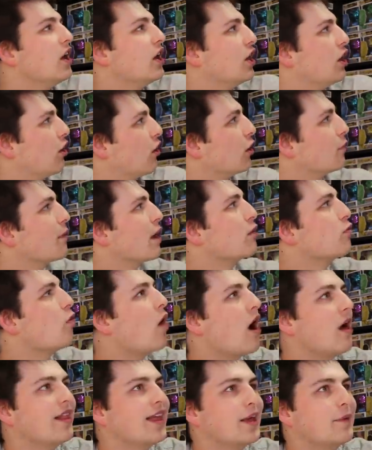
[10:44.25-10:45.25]
you know, hurt my
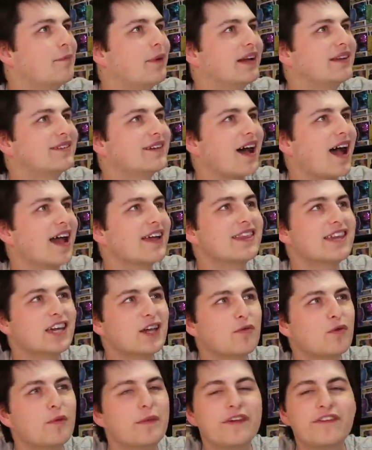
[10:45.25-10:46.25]
wallet, but I think
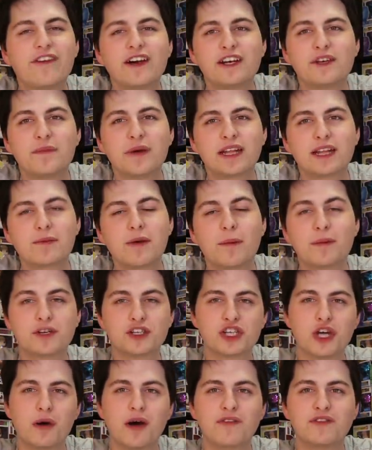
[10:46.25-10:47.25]
it will be fun to pick them up
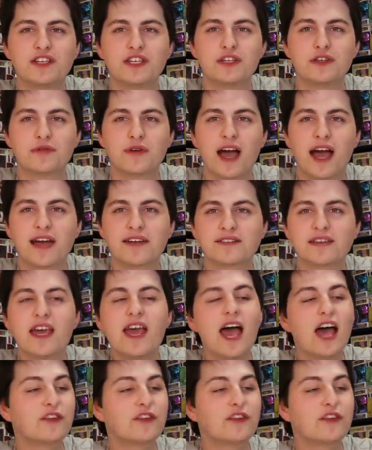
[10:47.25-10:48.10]
and show off to you guys.